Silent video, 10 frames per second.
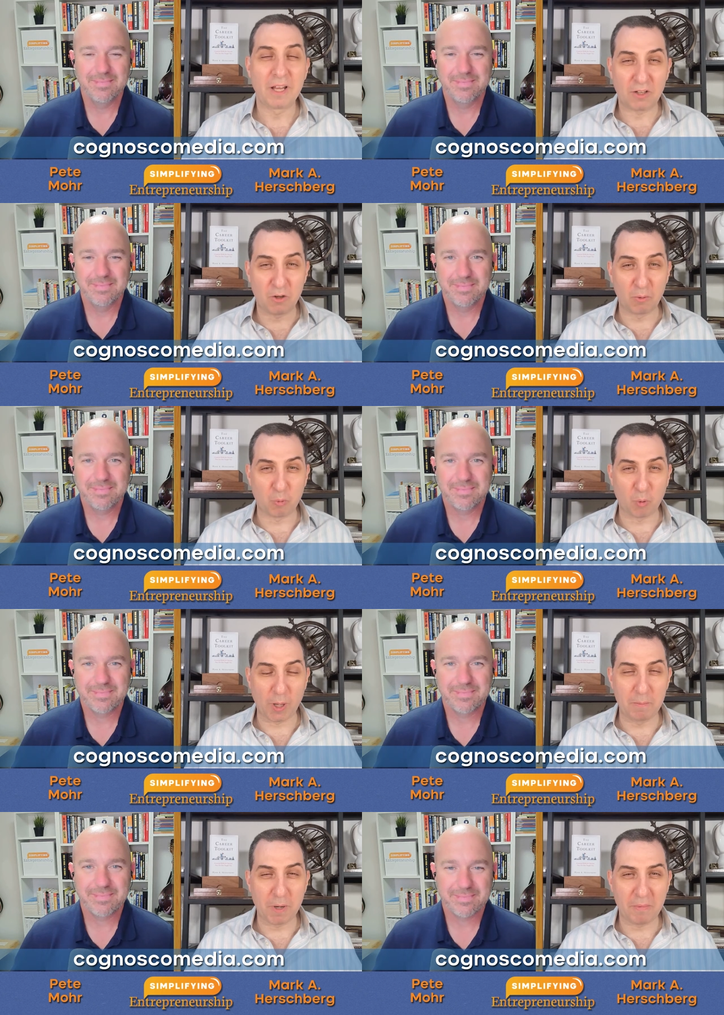Speaker 1: Go to
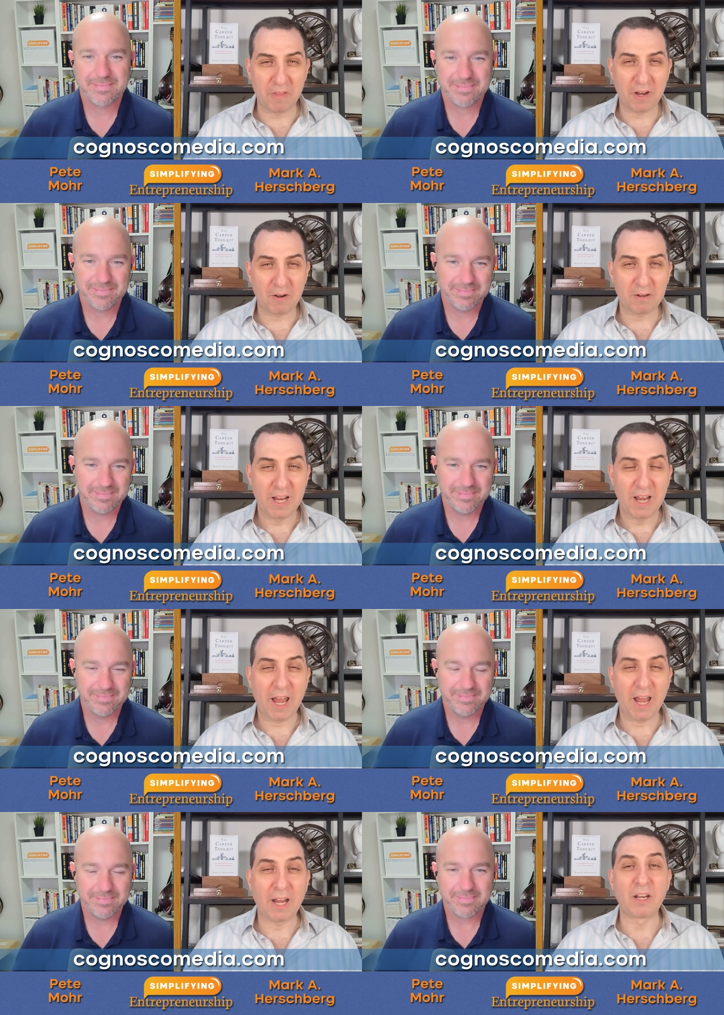Brain Bump there,
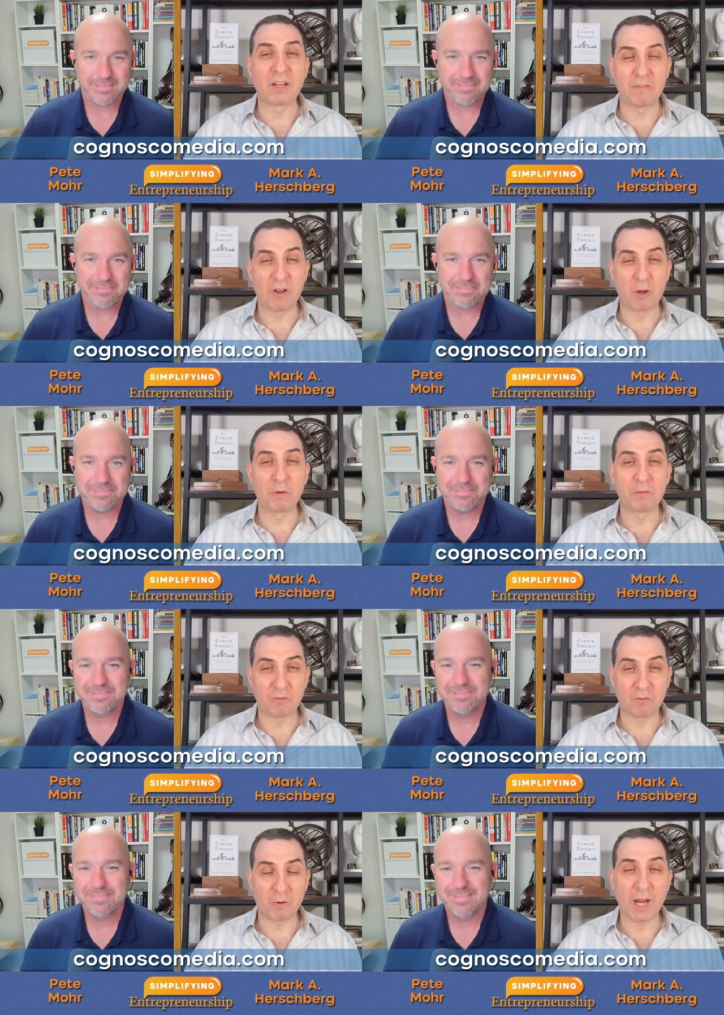and it's available for
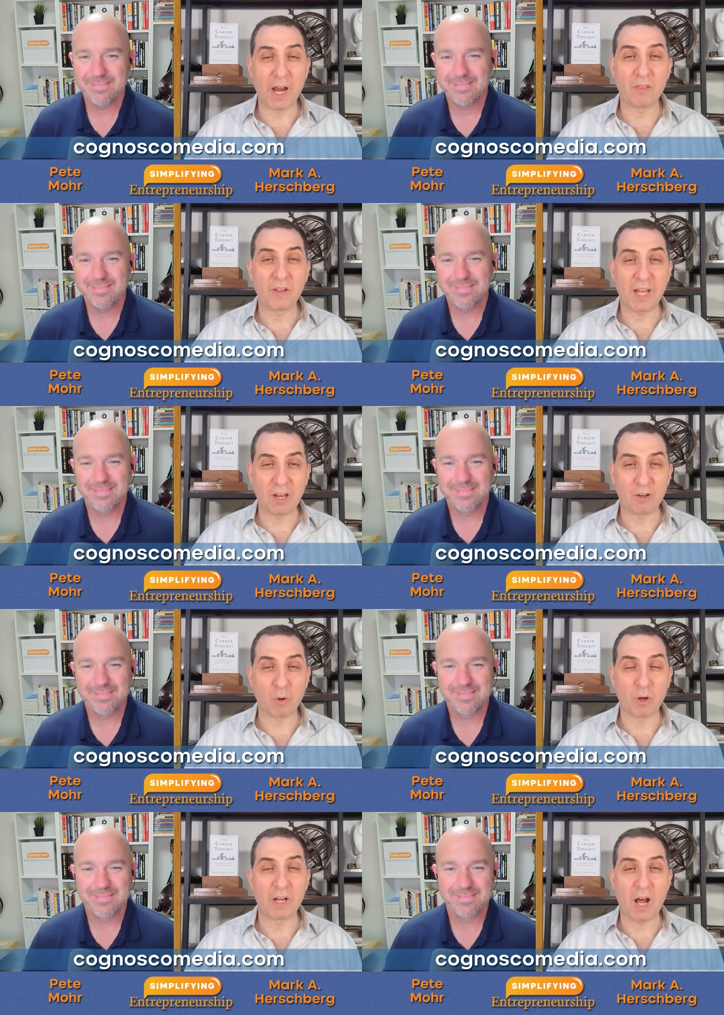free on the
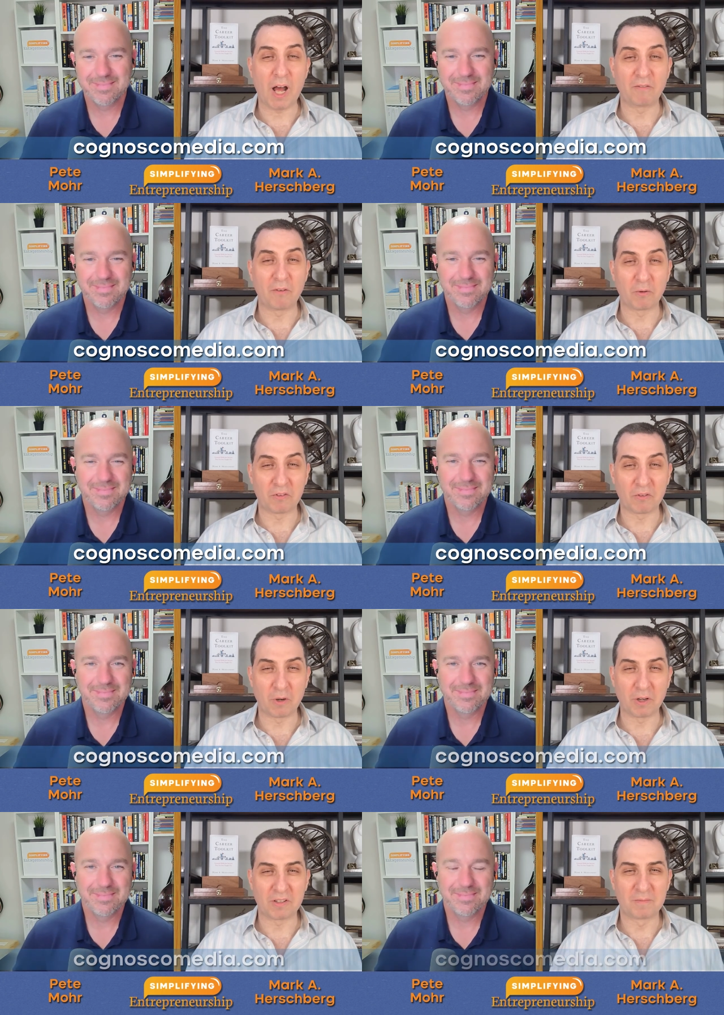Android and iPhone
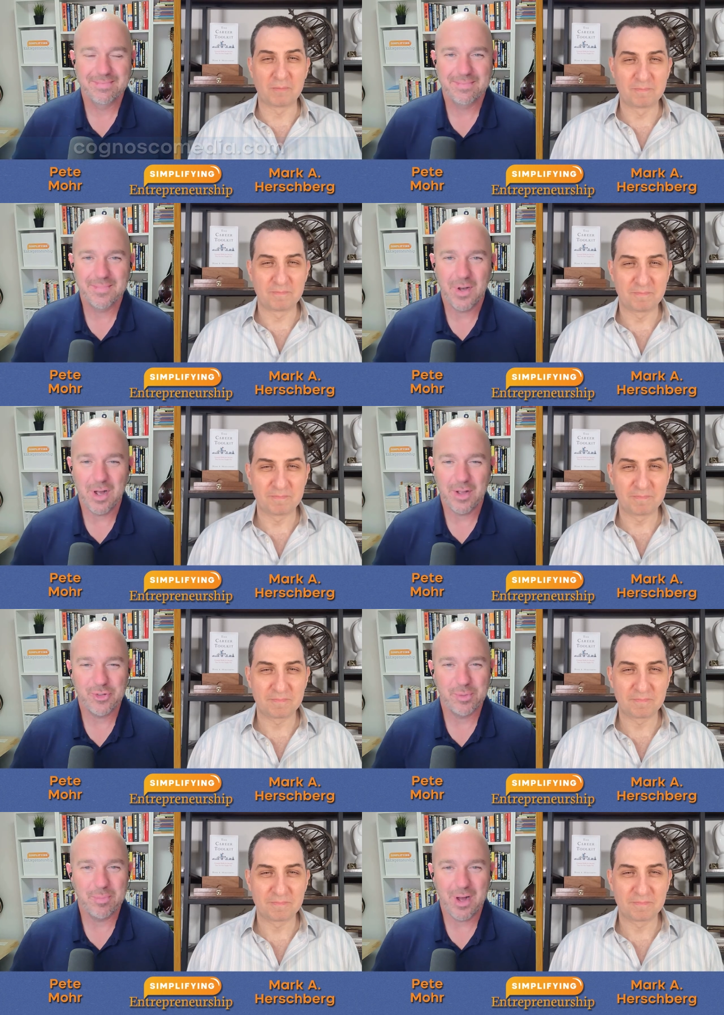stores.
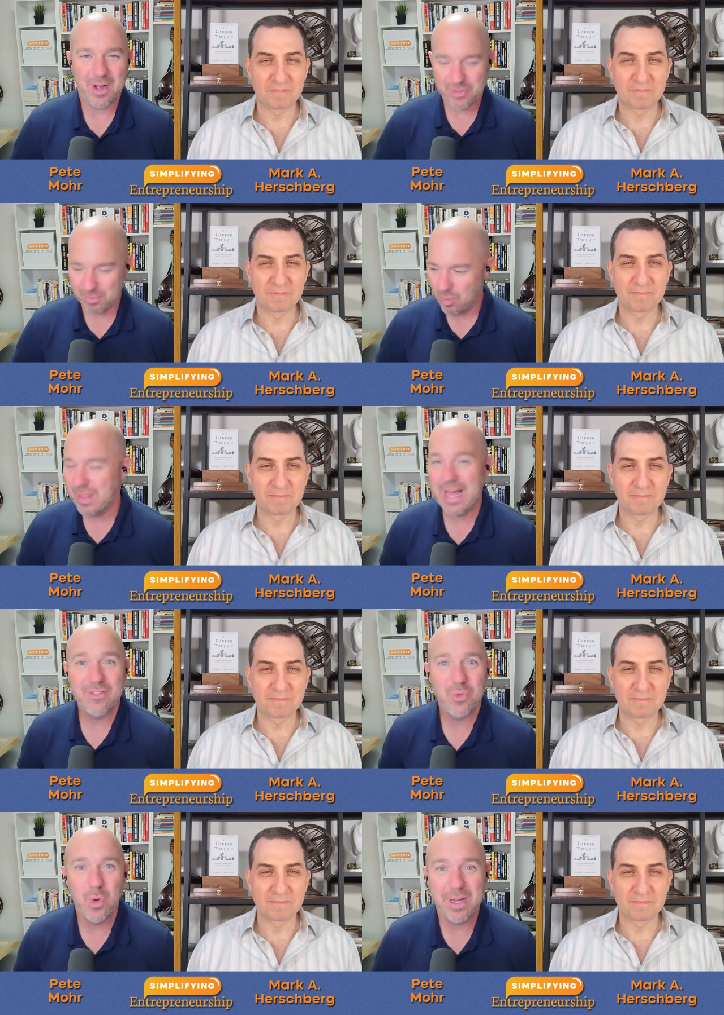
Speaker 2: Awesome. Awesome. Well,
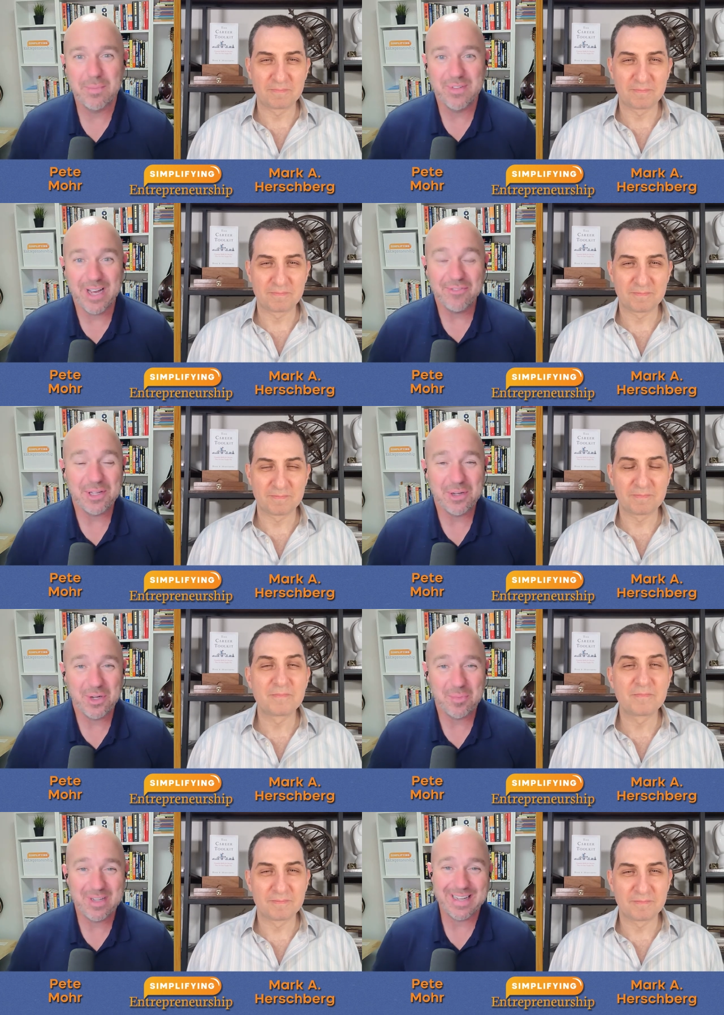that's one I'm definitely
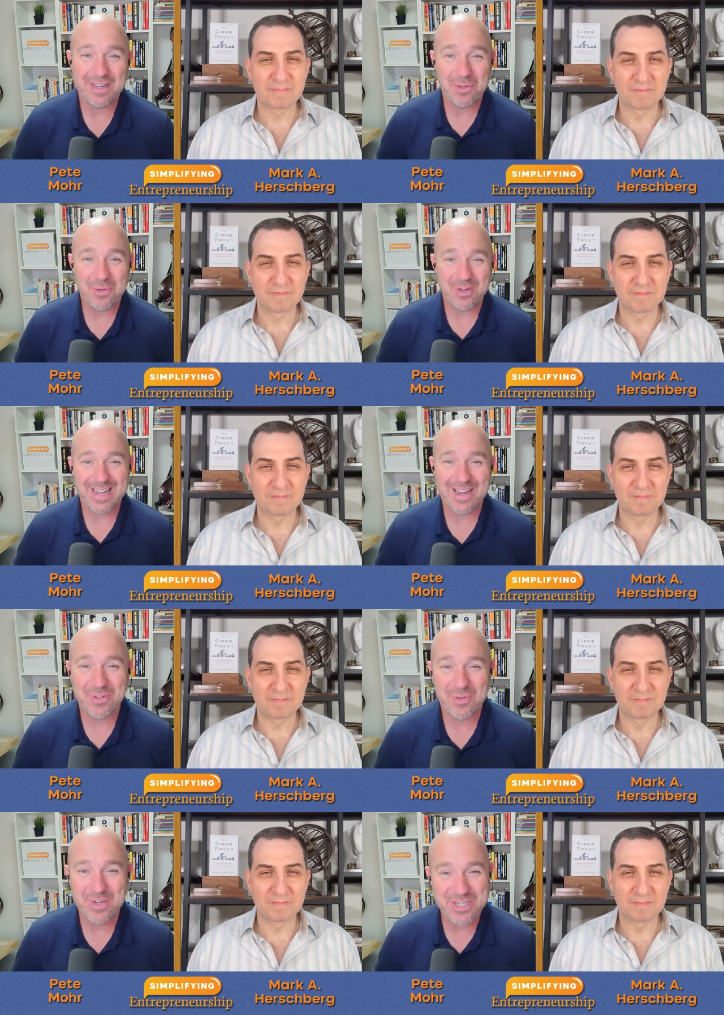going to be downloading
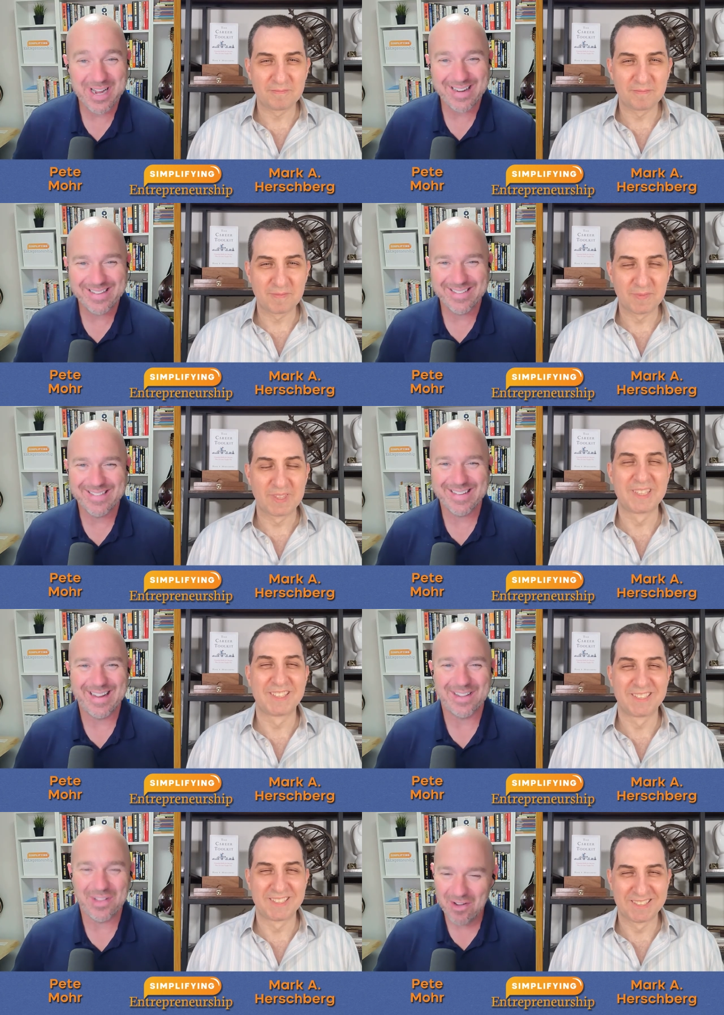after we chat here
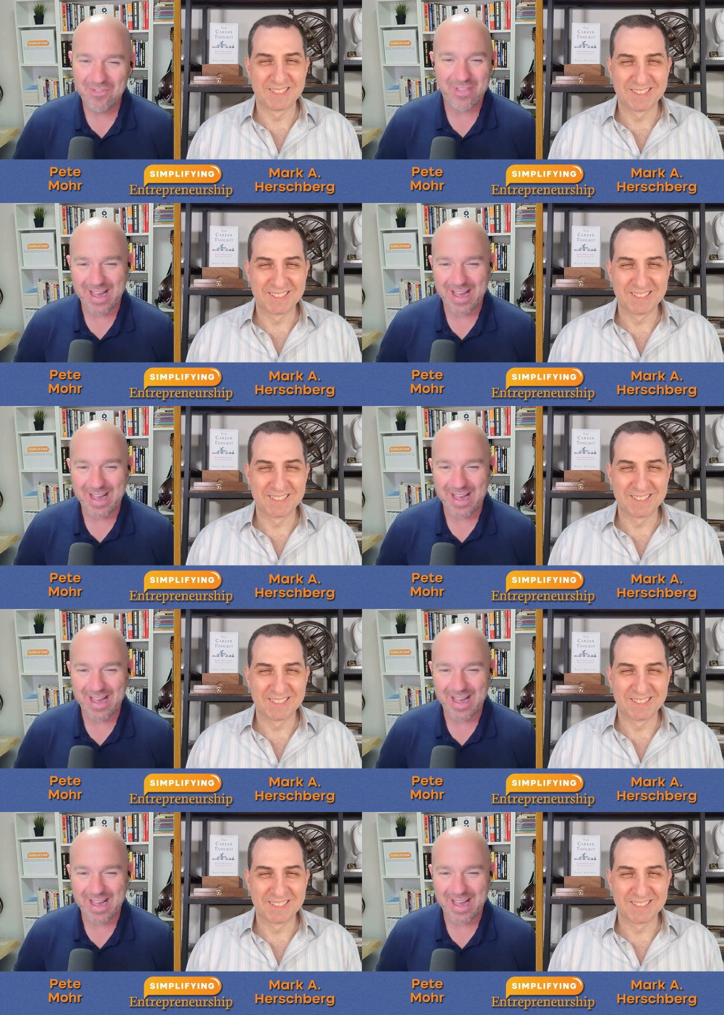today. Love